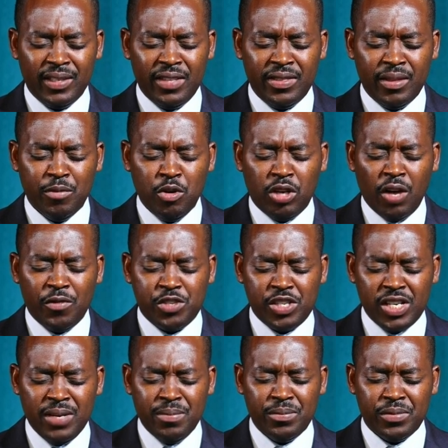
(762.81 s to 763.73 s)
in the book of
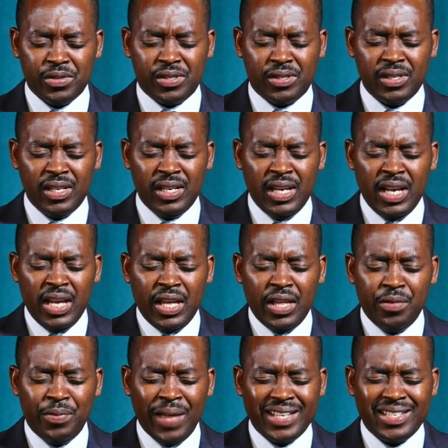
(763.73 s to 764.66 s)
Psalms,
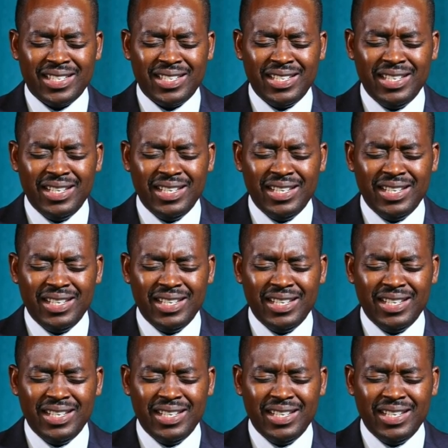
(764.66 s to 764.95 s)
that